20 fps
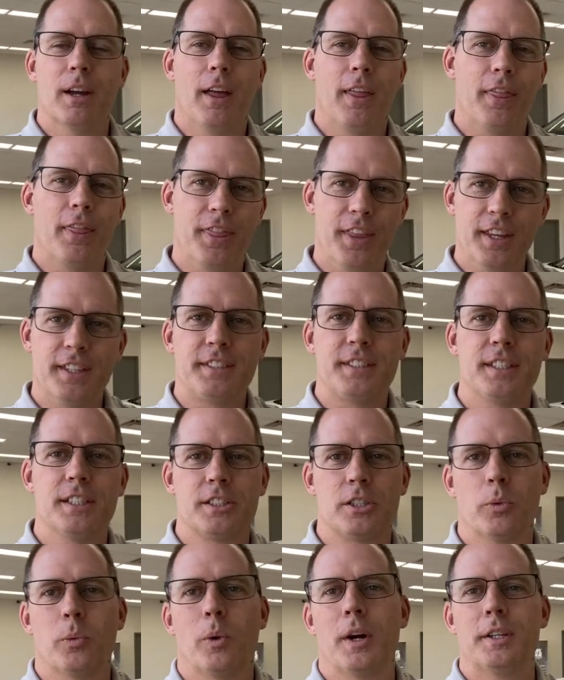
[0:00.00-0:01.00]
This is
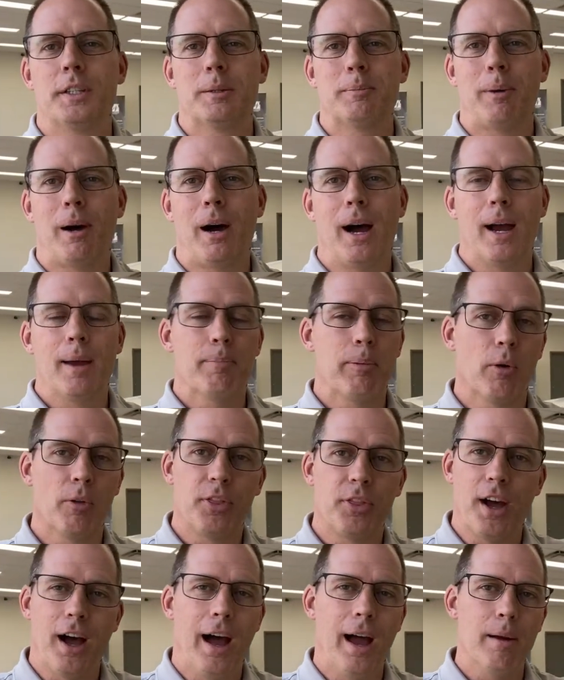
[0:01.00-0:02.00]
the one to buy, both
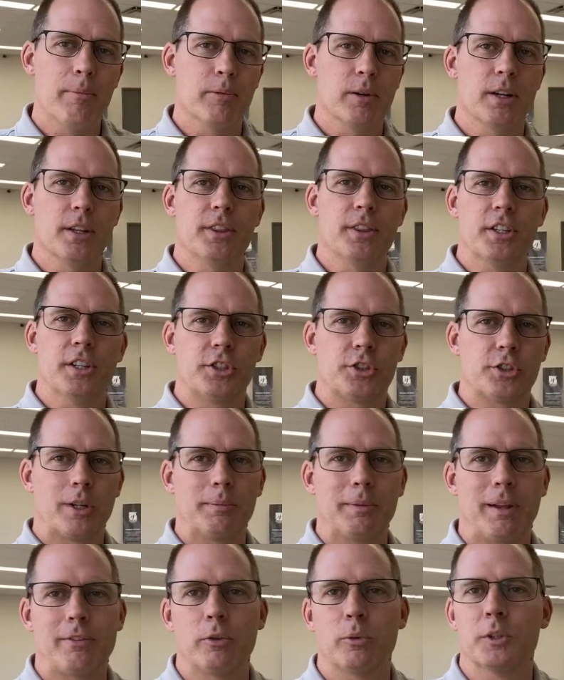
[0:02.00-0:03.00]
the hybrid, this trim level.